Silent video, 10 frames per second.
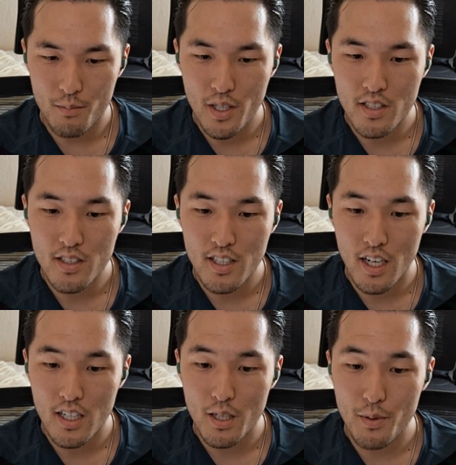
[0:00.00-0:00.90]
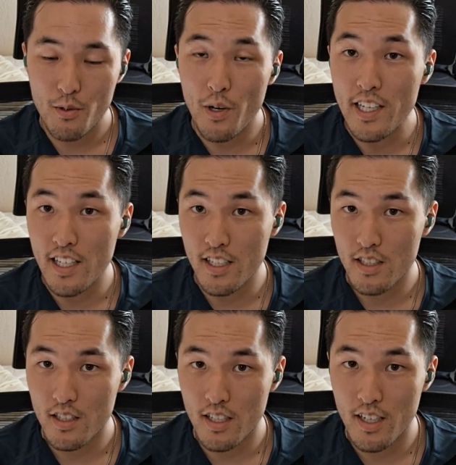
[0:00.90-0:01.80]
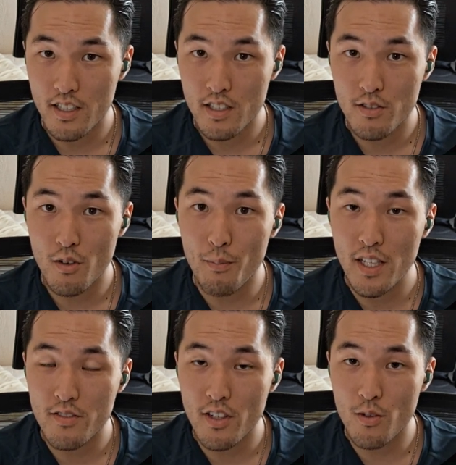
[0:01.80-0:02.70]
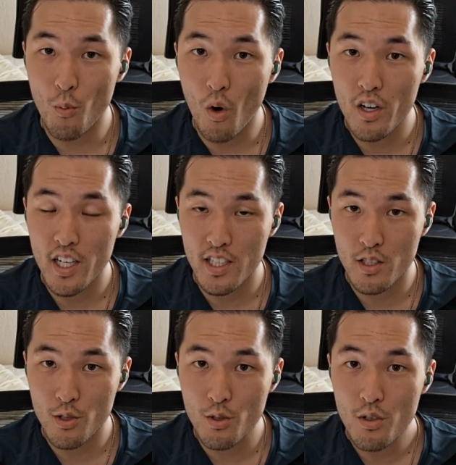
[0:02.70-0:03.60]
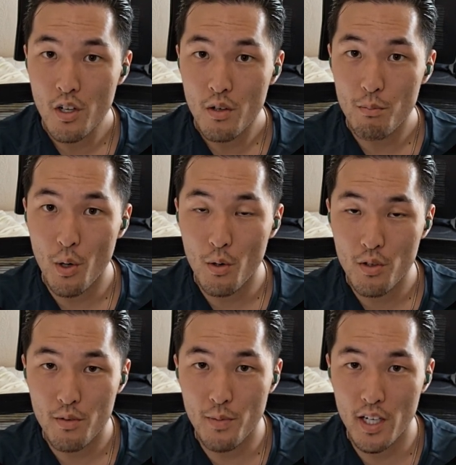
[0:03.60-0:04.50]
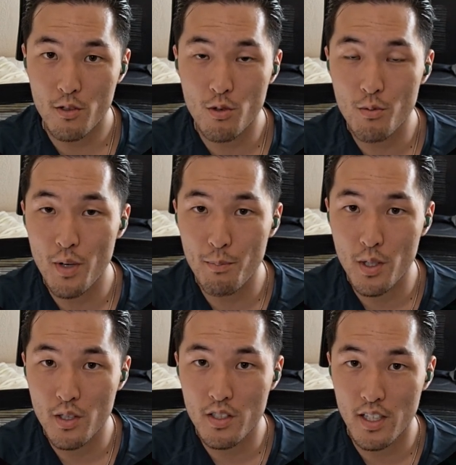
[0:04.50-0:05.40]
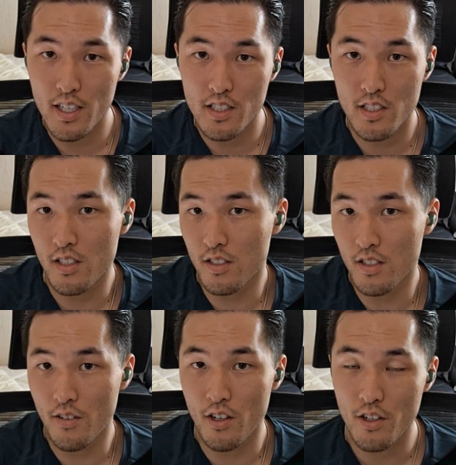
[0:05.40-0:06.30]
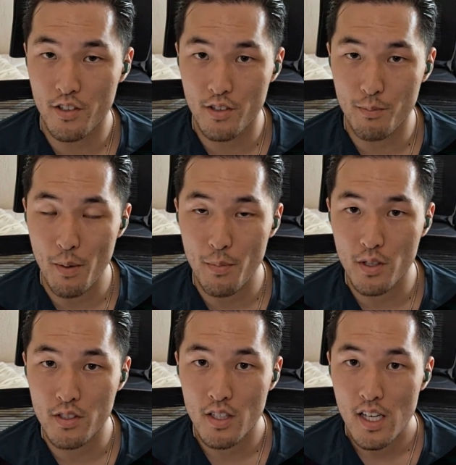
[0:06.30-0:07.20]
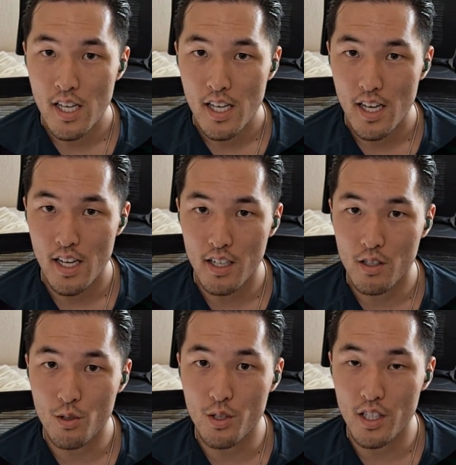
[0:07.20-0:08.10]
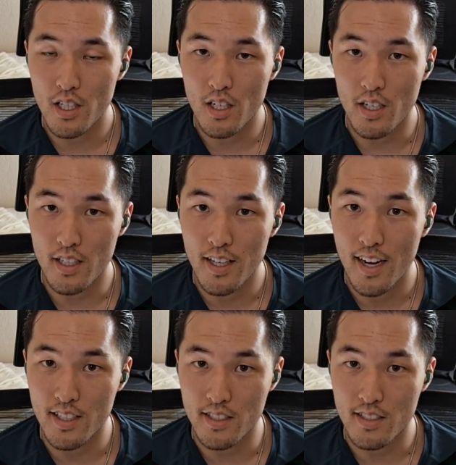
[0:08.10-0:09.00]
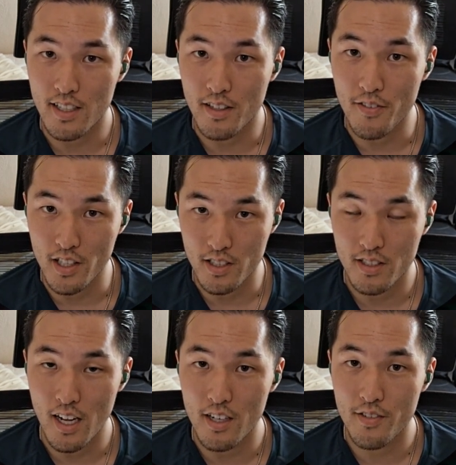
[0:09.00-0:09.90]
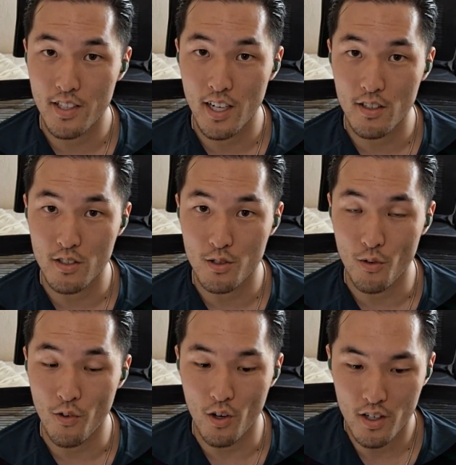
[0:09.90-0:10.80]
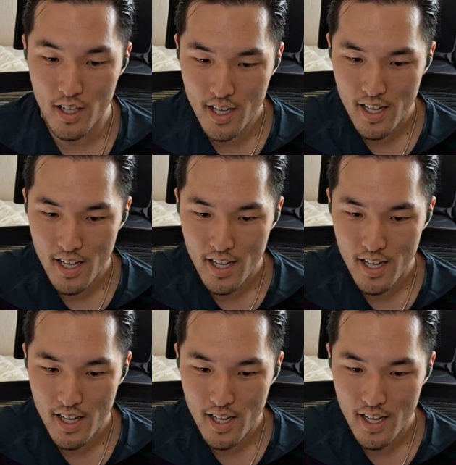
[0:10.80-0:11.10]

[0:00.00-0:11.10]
Basically, I'm going to be ranking the characters from Mass Effect 1 and 2, both my crew members and just several other members, including antagonists, like the villains that I've encountered so far.